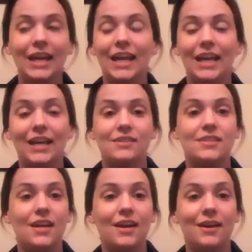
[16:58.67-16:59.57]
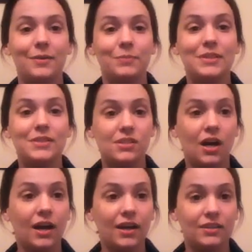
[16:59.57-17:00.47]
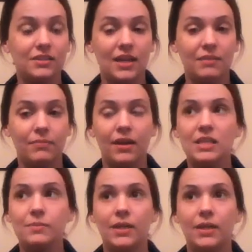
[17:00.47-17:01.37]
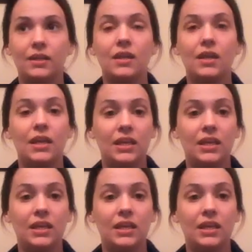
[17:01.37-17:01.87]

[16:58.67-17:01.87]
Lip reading: And Scott, at the time, my husband,